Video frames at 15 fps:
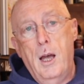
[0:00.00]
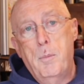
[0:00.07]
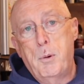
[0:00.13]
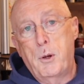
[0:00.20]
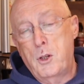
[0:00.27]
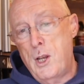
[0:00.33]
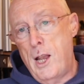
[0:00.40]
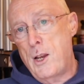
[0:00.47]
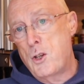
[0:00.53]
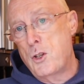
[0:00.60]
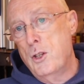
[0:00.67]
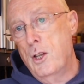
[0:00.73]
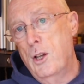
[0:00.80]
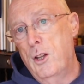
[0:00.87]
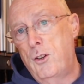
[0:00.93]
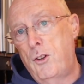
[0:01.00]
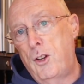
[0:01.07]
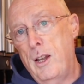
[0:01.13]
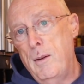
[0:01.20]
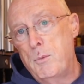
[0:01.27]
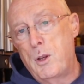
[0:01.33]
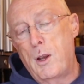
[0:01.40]
protection that has
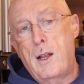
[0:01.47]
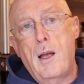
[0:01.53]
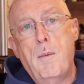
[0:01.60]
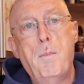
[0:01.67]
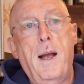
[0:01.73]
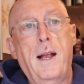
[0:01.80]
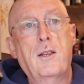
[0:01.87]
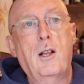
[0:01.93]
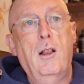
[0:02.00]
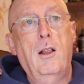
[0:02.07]
seemed to come back to